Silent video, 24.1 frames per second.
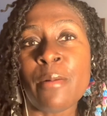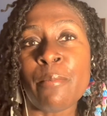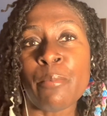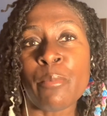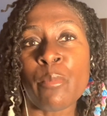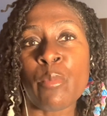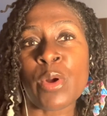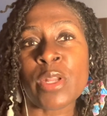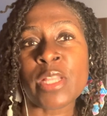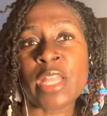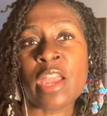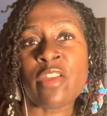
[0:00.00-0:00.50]

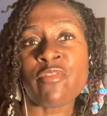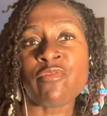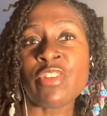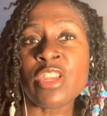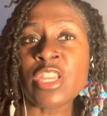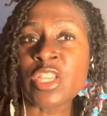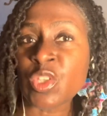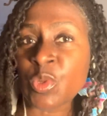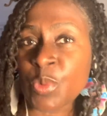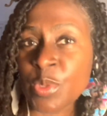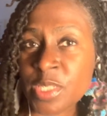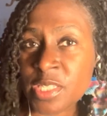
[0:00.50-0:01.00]
when I
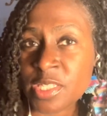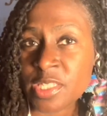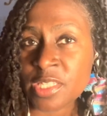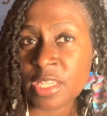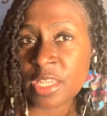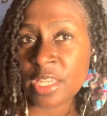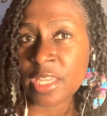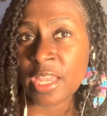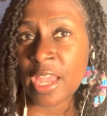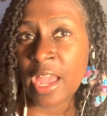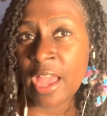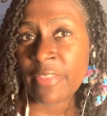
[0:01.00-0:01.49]
retwist
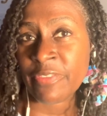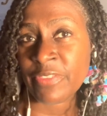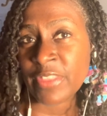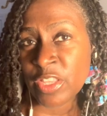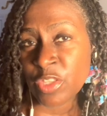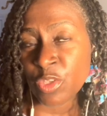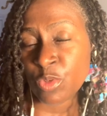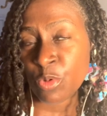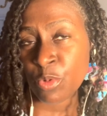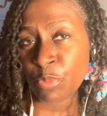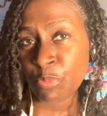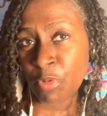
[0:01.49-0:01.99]
it and then
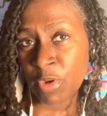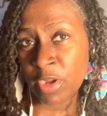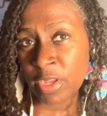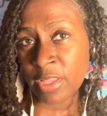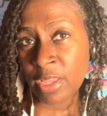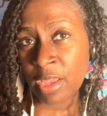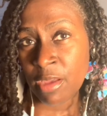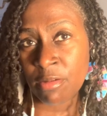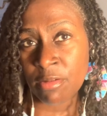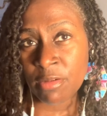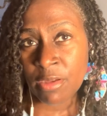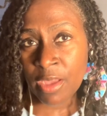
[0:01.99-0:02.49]
do a braid
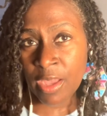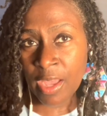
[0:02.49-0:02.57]
out,